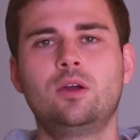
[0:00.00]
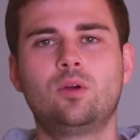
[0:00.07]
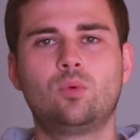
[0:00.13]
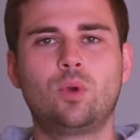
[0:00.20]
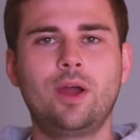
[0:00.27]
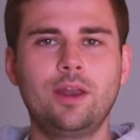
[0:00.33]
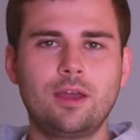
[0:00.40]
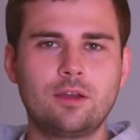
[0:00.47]

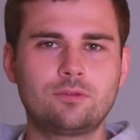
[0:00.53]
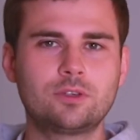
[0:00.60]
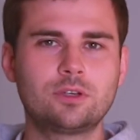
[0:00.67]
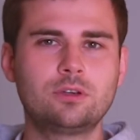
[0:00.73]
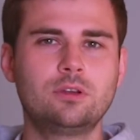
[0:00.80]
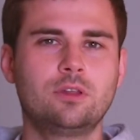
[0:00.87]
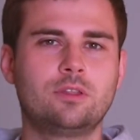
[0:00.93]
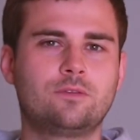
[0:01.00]
Right
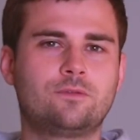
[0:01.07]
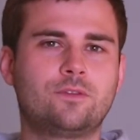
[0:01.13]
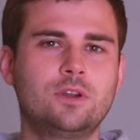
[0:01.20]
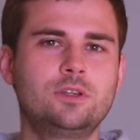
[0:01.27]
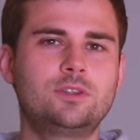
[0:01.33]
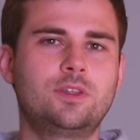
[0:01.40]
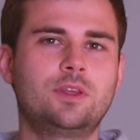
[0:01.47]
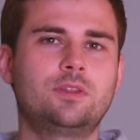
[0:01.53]
after, the
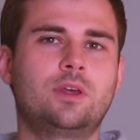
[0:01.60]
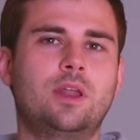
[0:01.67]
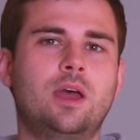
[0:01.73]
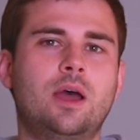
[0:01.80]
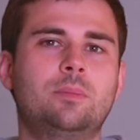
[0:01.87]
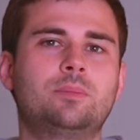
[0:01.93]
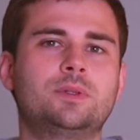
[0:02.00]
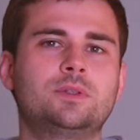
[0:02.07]
first thing that
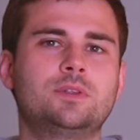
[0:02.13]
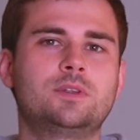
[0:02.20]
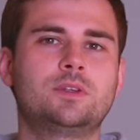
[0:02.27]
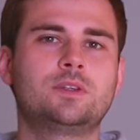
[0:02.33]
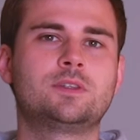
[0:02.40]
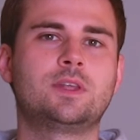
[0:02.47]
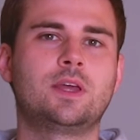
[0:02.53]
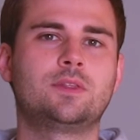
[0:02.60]
happens
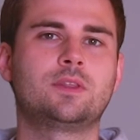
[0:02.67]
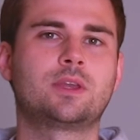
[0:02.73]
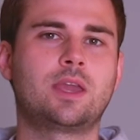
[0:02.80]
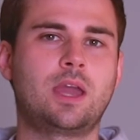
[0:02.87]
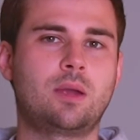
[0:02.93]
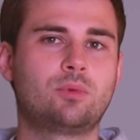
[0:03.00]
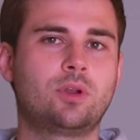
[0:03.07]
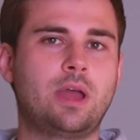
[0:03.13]
is that the
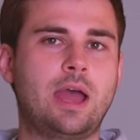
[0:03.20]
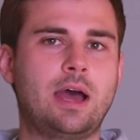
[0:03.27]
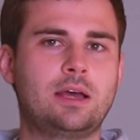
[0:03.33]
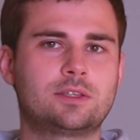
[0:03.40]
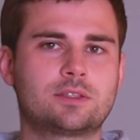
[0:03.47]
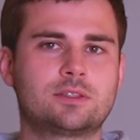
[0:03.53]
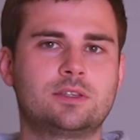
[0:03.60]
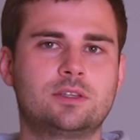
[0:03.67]
camera
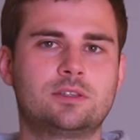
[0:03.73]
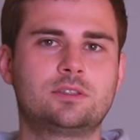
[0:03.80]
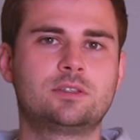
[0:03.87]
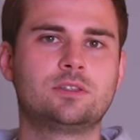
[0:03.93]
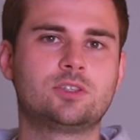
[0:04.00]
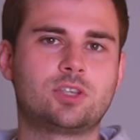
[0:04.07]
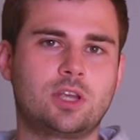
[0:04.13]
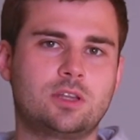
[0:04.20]
asks us to
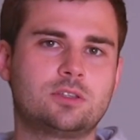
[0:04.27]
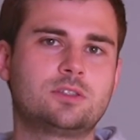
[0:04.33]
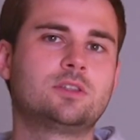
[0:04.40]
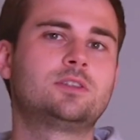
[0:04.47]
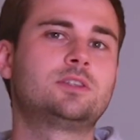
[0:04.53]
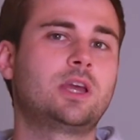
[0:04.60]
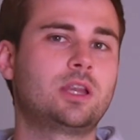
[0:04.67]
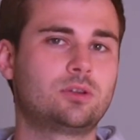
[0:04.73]
change the
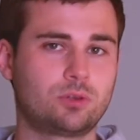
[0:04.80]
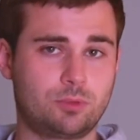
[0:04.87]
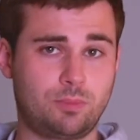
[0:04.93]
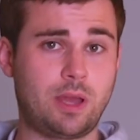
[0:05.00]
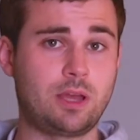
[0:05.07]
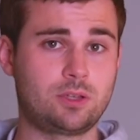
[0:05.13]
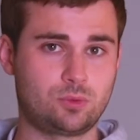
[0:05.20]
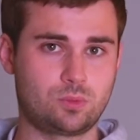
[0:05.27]
standard
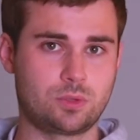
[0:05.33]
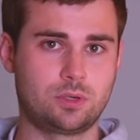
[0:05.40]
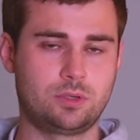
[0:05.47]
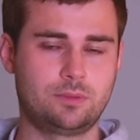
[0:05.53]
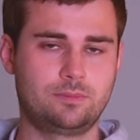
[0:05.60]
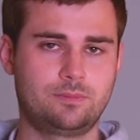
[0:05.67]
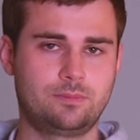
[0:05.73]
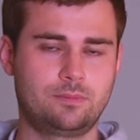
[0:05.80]
password.
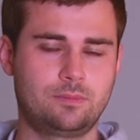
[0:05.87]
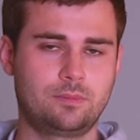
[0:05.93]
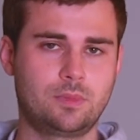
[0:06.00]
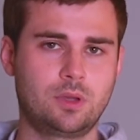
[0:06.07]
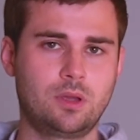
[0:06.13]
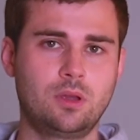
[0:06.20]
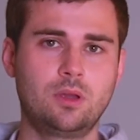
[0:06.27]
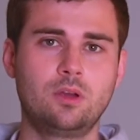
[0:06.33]

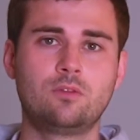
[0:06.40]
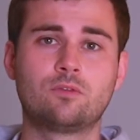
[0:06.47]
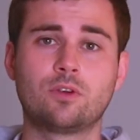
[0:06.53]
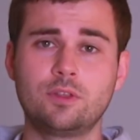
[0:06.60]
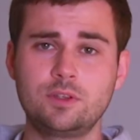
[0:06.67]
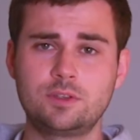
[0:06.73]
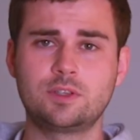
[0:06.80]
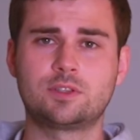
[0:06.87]
For
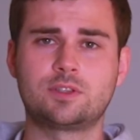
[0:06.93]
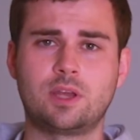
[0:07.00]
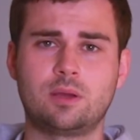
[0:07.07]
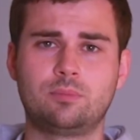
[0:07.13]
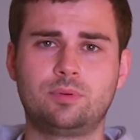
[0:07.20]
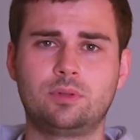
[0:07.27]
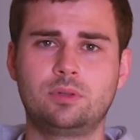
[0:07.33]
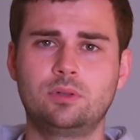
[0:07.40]
this
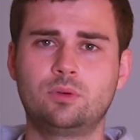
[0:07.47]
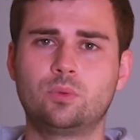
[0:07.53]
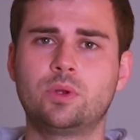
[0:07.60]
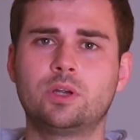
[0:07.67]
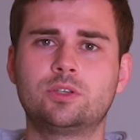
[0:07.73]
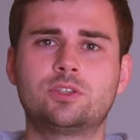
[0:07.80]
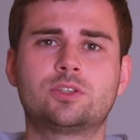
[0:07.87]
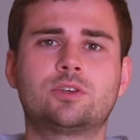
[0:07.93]
example,
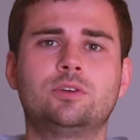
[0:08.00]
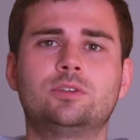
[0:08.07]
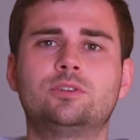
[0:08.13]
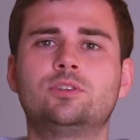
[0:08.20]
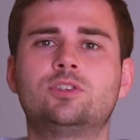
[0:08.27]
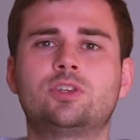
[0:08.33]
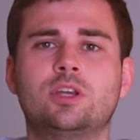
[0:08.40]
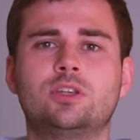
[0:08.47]
we're just going to
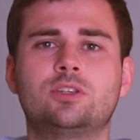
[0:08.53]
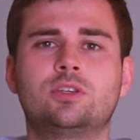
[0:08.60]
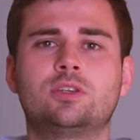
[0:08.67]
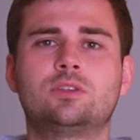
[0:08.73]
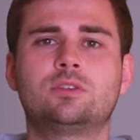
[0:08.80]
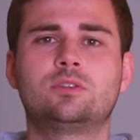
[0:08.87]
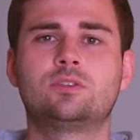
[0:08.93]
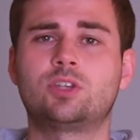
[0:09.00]
change
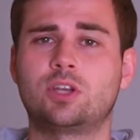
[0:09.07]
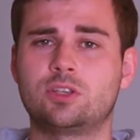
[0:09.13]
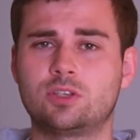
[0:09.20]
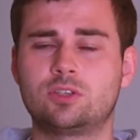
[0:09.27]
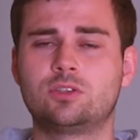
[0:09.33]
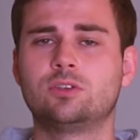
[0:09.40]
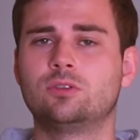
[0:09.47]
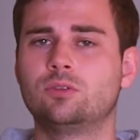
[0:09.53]
it
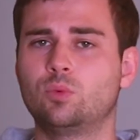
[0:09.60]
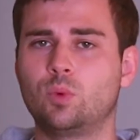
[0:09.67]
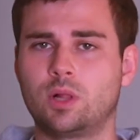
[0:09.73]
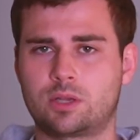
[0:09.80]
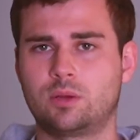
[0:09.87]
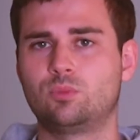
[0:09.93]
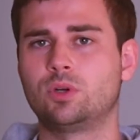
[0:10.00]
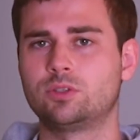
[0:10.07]
to
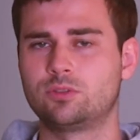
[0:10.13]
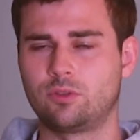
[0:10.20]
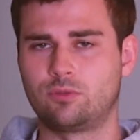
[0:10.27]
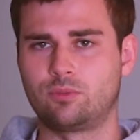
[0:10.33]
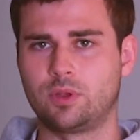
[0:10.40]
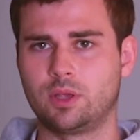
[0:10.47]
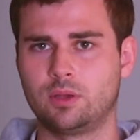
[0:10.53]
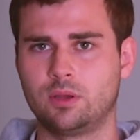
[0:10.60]

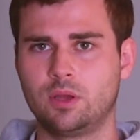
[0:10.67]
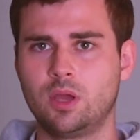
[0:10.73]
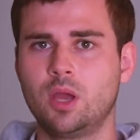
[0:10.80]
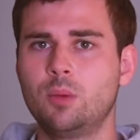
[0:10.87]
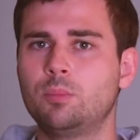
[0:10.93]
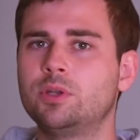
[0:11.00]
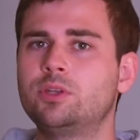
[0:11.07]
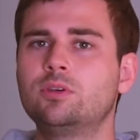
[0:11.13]
welcome123,
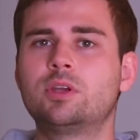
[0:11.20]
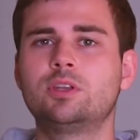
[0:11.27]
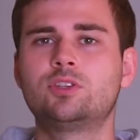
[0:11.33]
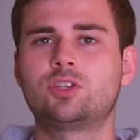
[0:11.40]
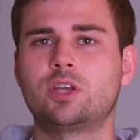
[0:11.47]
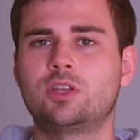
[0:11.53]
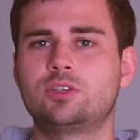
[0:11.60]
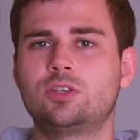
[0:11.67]
but you can
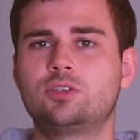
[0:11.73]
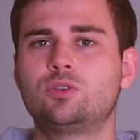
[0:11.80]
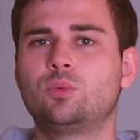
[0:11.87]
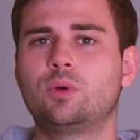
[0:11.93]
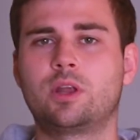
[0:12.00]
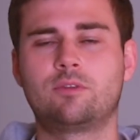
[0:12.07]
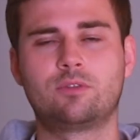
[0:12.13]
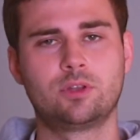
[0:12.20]
change it to
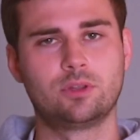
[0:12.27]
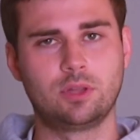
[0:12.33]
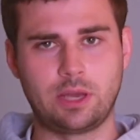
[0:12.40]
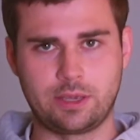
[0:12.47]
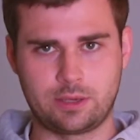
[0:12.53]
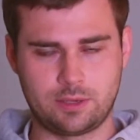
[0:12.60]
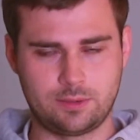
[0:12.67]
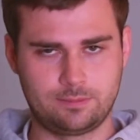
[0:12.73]
whatever you
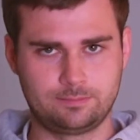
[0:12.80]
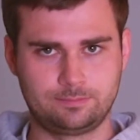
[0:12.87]
like.